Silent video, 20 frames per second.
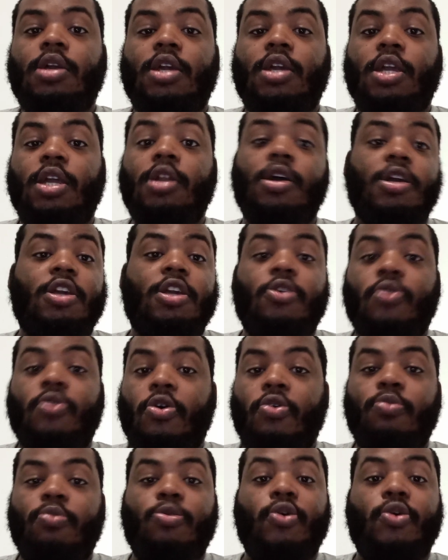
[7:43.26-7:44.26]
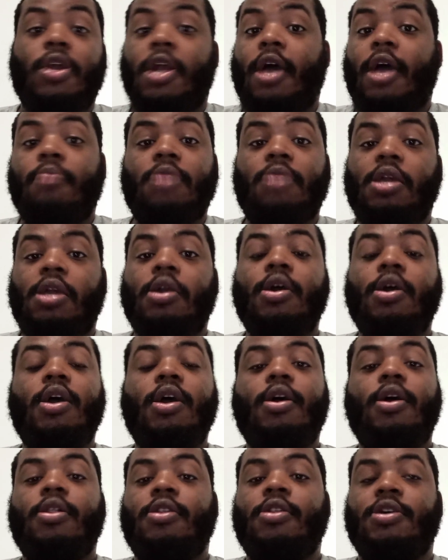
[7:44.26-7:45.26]
He done killed homeboy, not me.
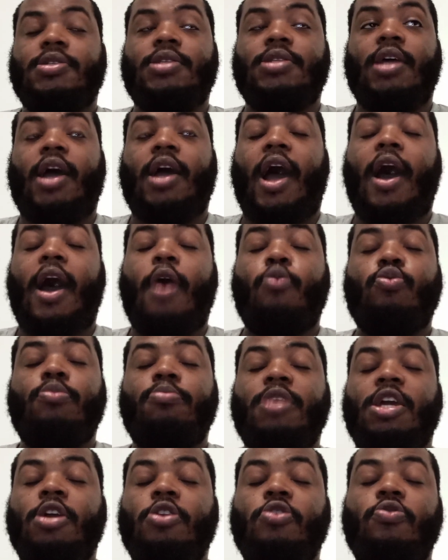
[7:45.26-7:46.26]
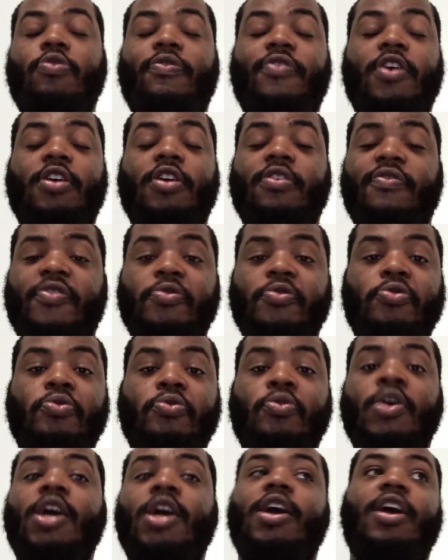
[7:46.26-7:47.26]
Listen, I would be a new fucking
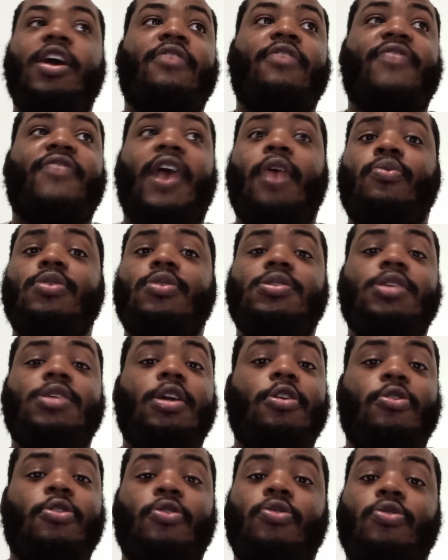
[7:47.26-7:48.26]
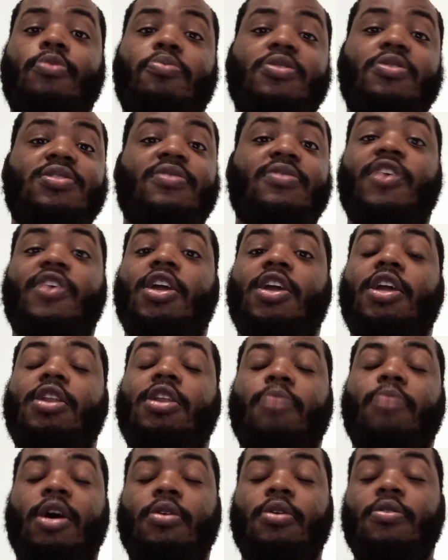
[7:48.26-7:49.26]
fool if I were to sit here and go to prison for
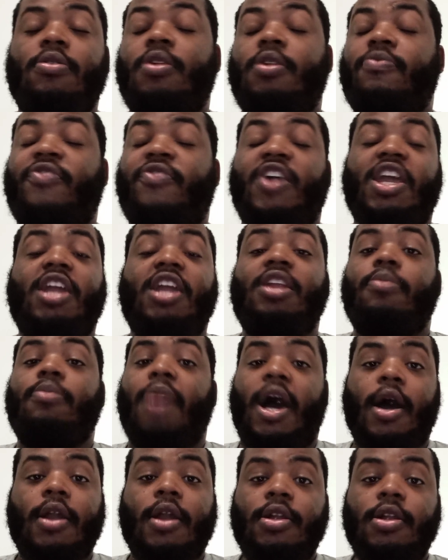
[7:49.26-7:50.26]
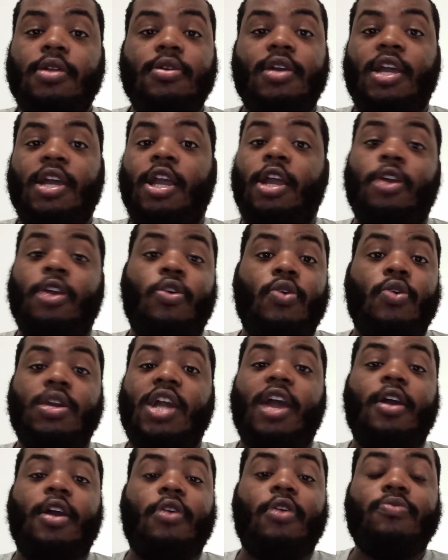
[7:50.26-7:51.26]
anybody. It ain't going
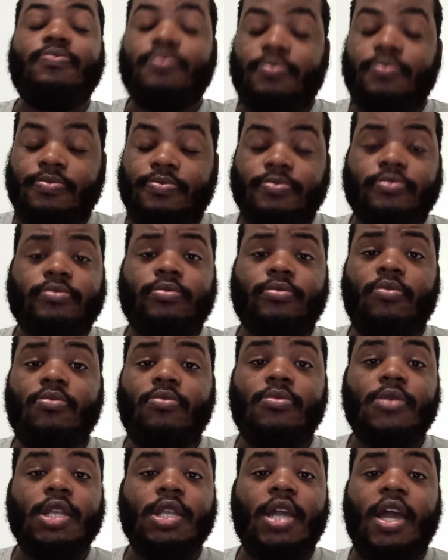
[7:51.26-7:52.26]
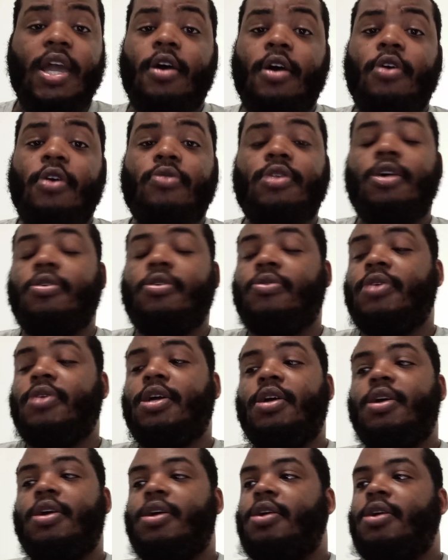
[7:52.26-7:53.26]
down. Hell no.
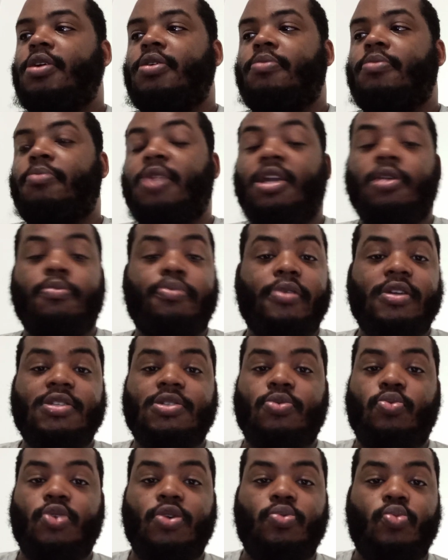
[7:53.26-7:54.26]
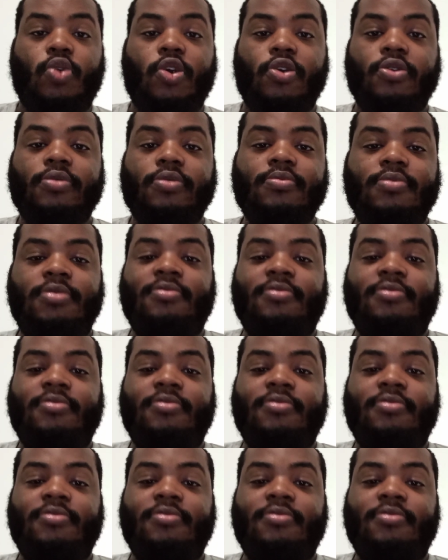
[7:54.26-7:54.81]
Me and prison wouldn't work.